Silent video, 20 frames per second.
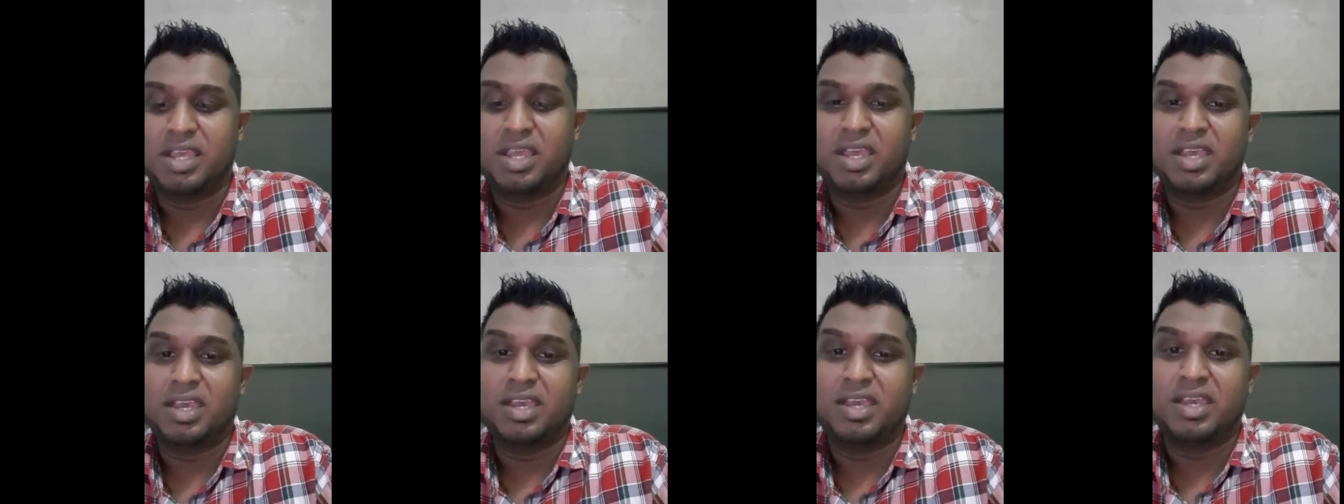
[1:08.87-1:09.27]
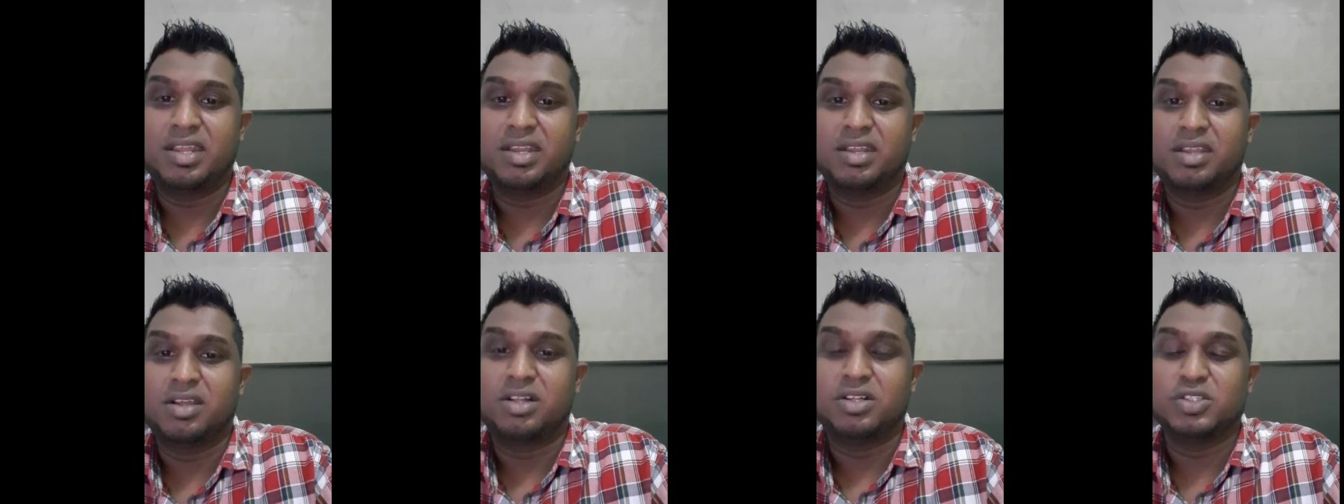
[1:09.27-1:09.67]

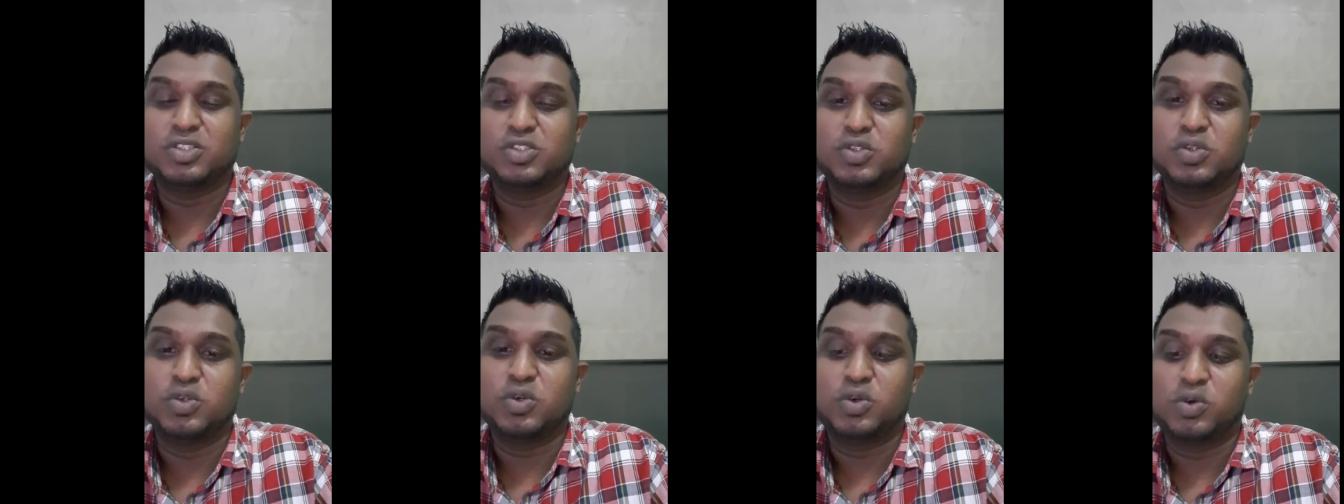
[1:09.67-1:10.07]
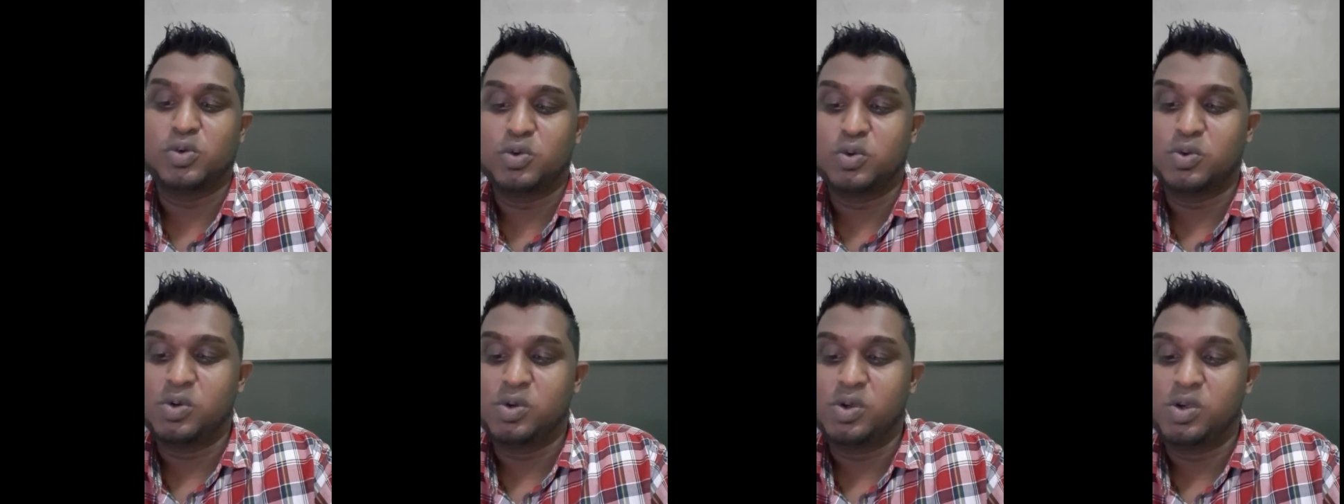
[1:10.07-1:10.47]
and
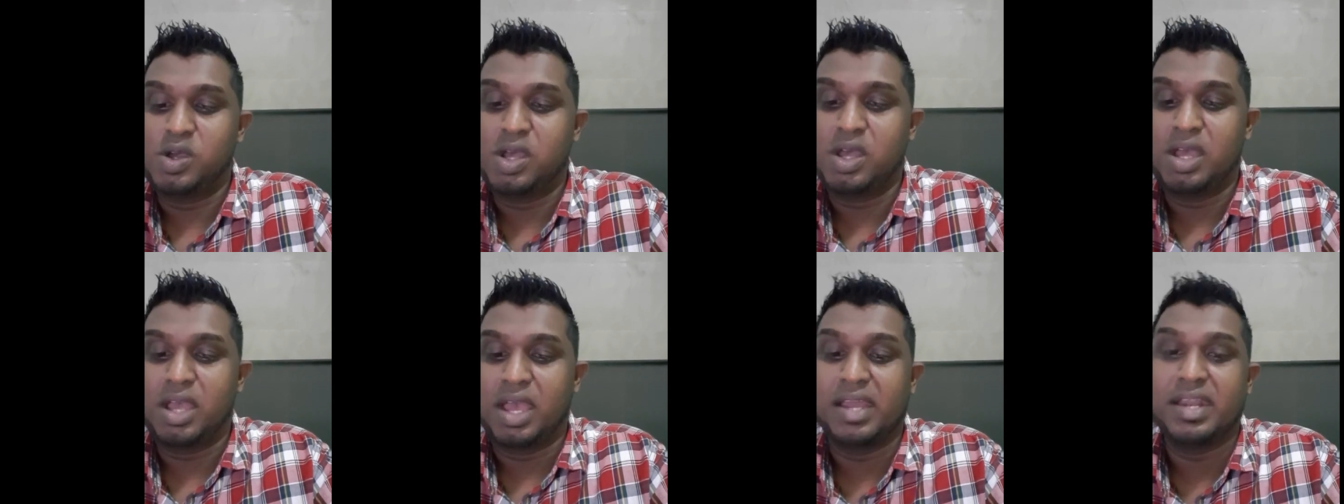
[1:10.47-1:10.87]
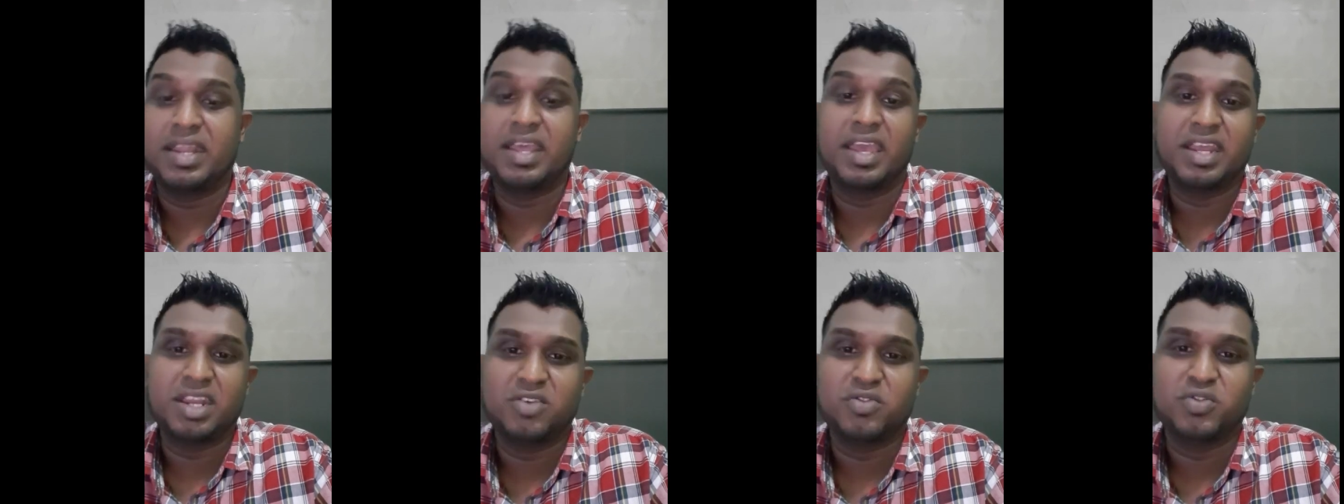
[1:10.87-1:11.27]
also at
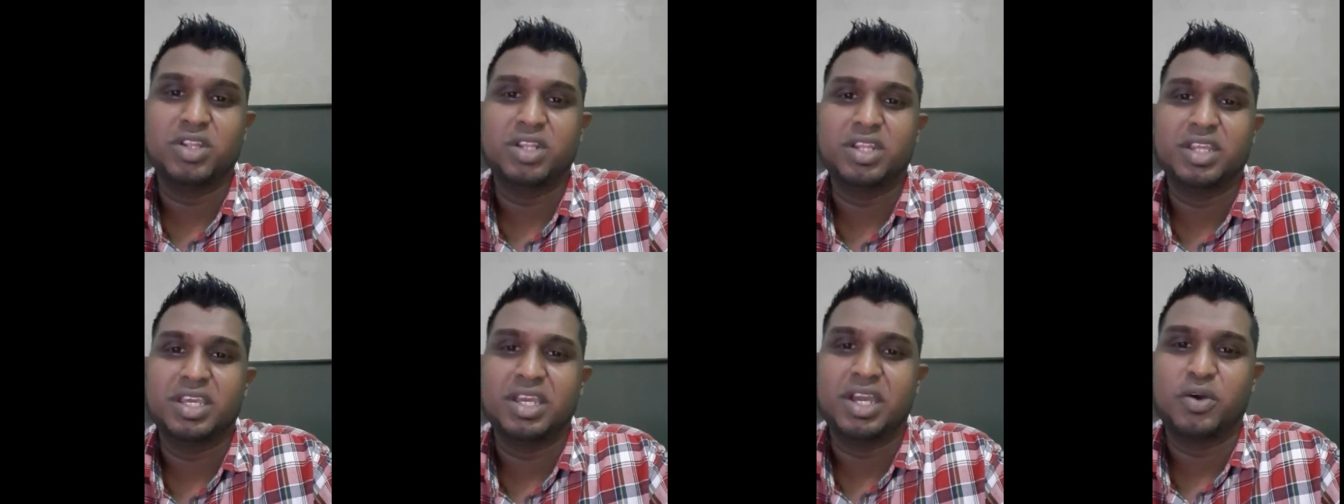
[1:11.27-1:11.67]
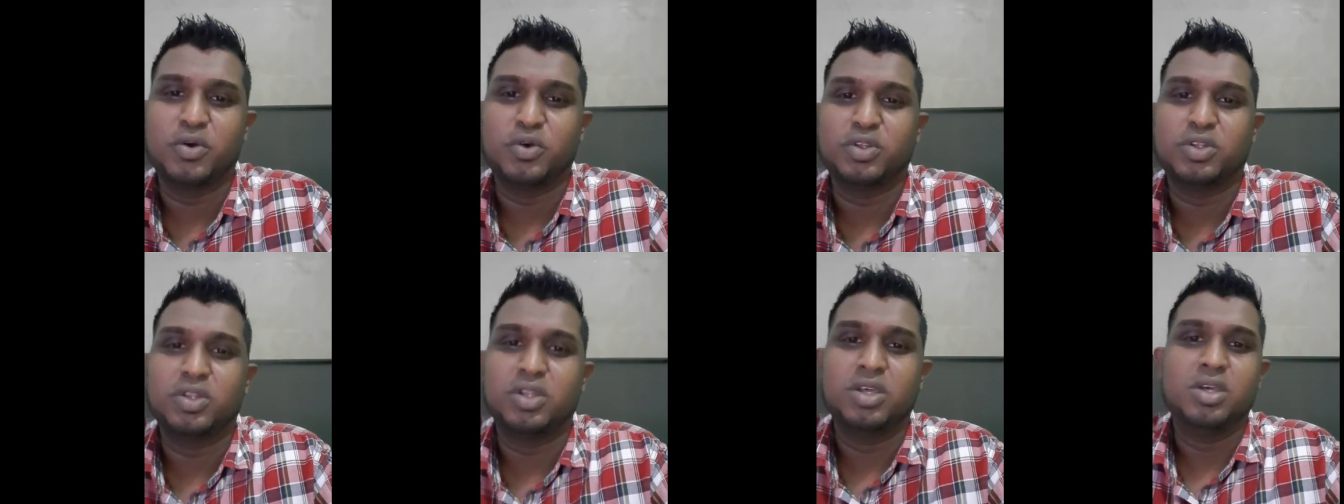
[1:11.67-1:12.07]
the end of the day I
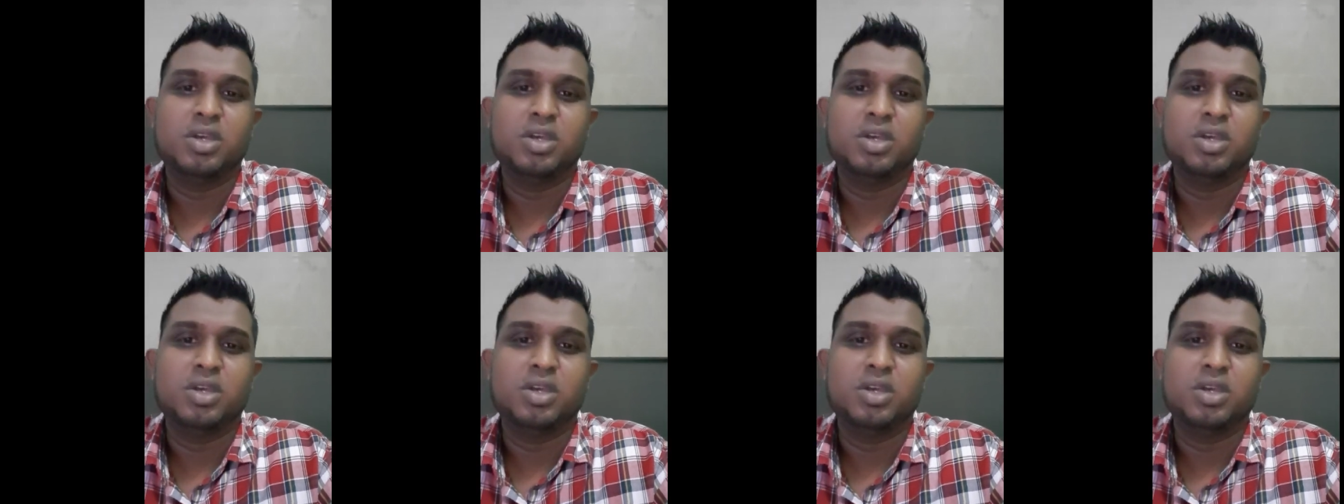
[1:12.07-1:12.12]
would